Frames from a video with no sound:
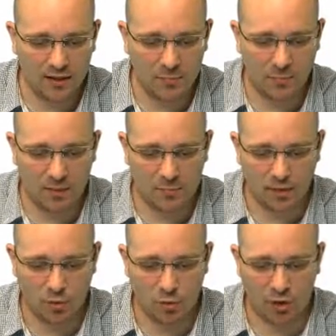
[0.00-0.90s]
the
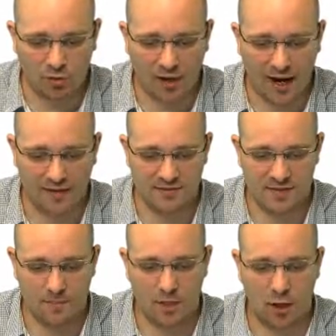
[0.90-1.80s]
BPDU arrives
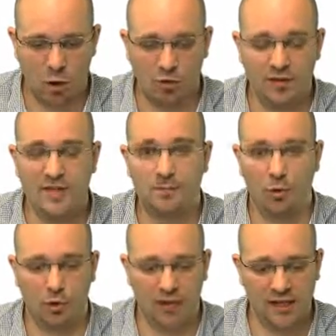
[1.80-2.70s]
on this
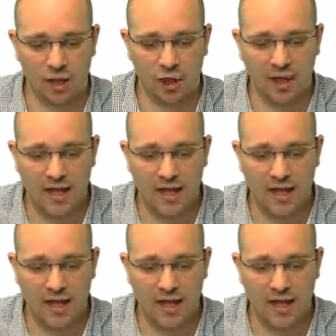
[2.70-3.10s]
port here,